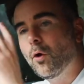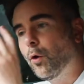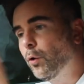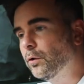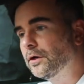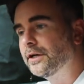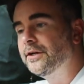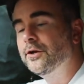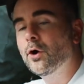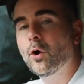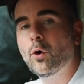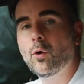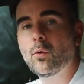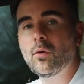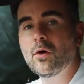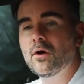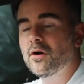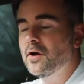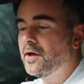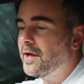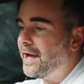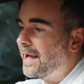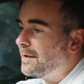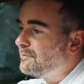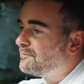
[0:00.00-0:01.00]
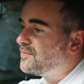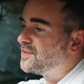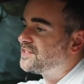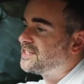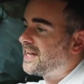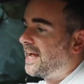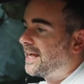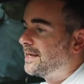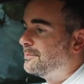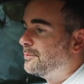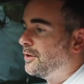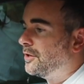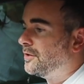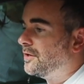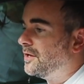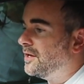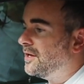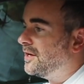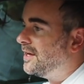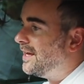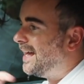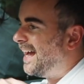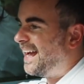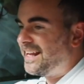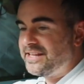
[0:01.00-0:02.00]
all in all, infotainment,
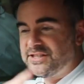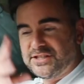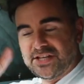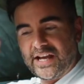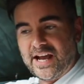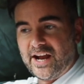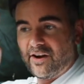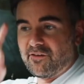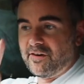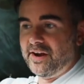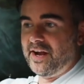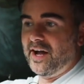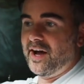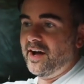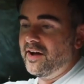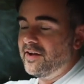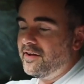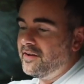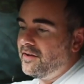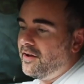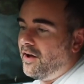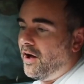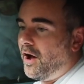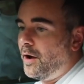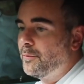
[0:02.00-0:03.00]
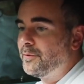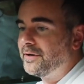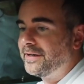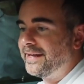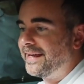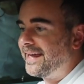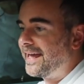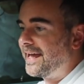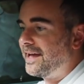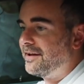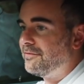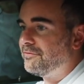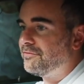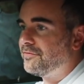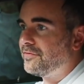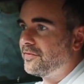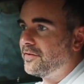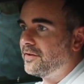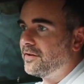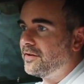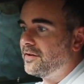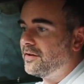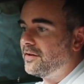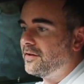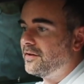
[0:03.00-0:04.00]
interior, I'm going to give
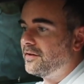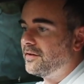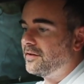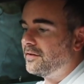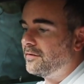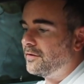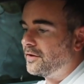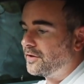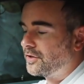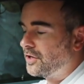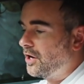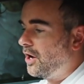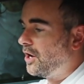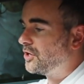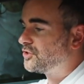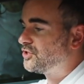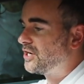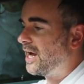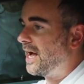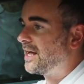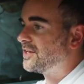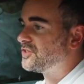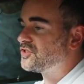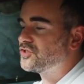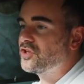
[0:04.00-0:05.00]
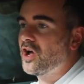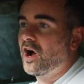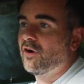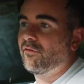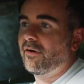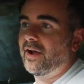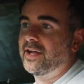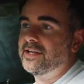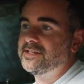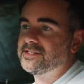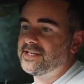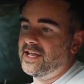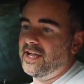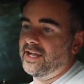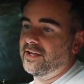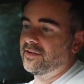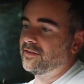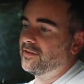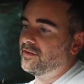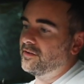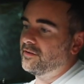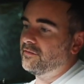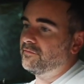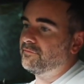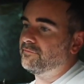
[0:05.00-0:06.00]
Car Chat star rating
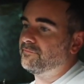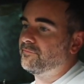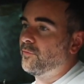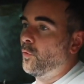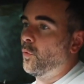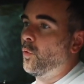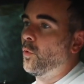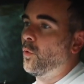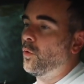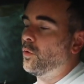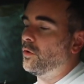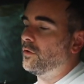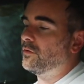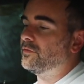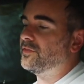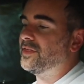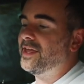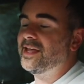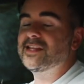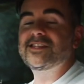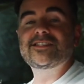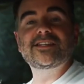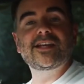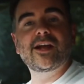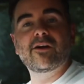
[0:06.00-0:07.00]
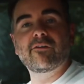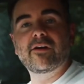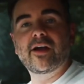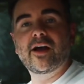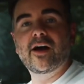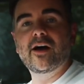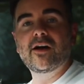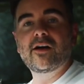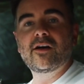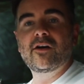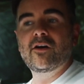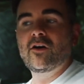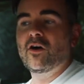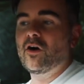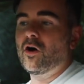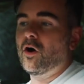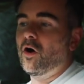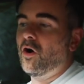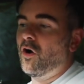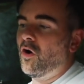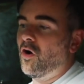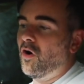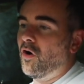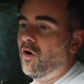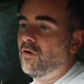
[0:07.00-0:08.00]
for the interior
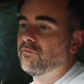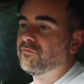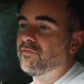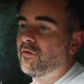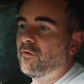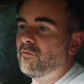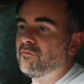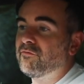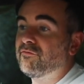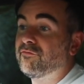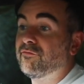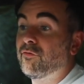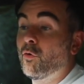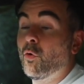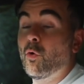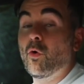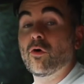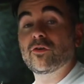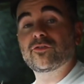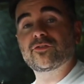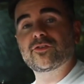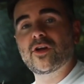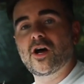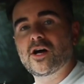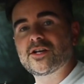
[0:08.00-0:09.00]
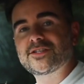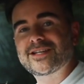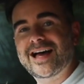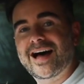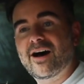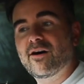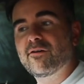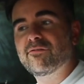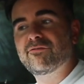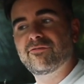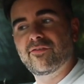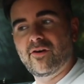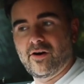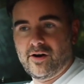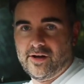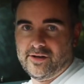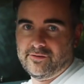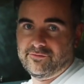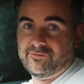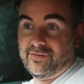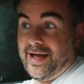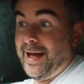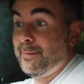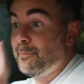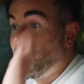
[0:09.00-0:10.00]
of 4 stars out of
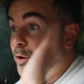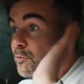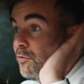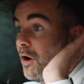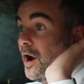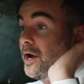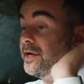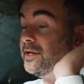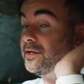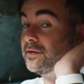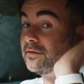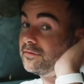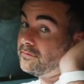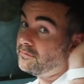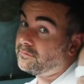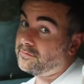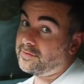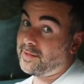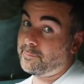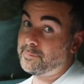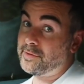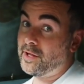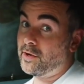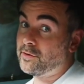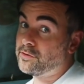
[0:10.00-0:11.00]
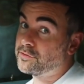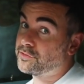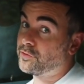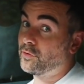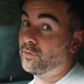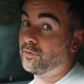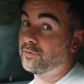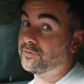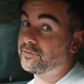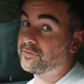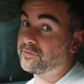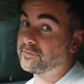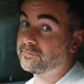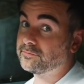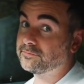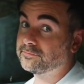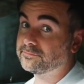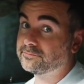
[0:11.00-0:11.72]
5. Am I right? Let me know your thoughts.